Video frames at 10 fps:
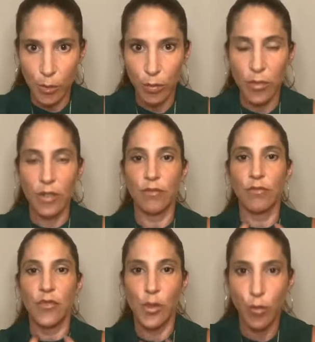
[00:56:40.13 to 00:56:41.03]
It
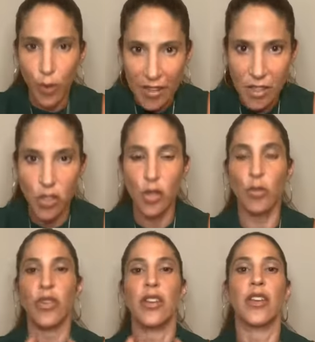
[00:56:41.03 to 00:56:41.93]
depresses your
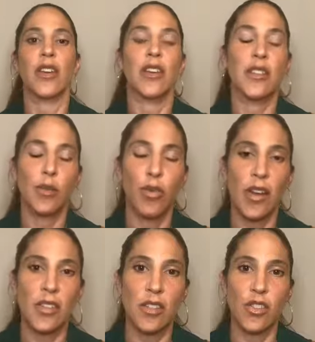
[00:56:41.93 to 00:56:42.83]
breathing. It
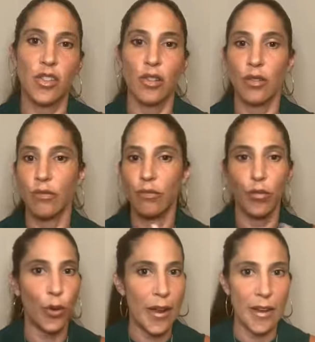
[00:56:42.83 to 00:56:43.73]
suppresses your
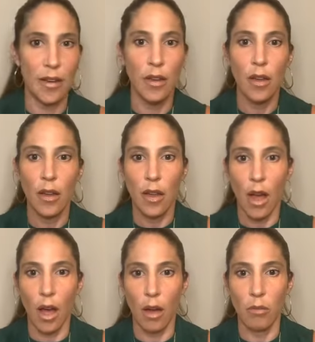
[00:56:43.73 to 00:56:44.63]
brain.
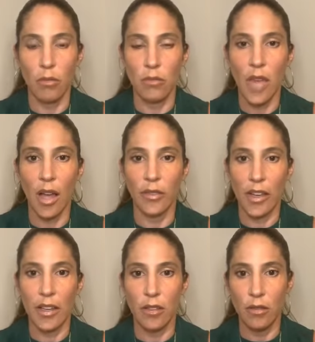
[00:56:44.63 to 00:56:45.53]
Not
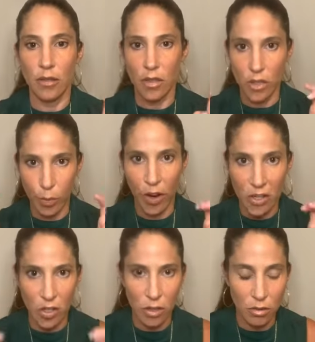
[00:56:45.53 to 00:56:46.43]
like
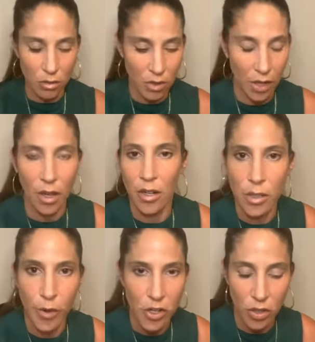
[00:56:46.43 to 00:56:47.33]
depression, that kind of
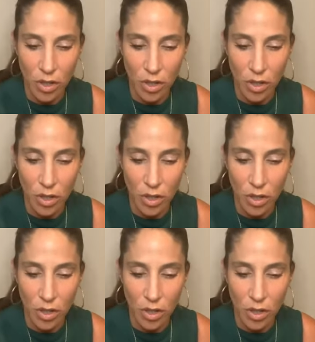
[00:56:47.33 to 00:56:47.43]
depression.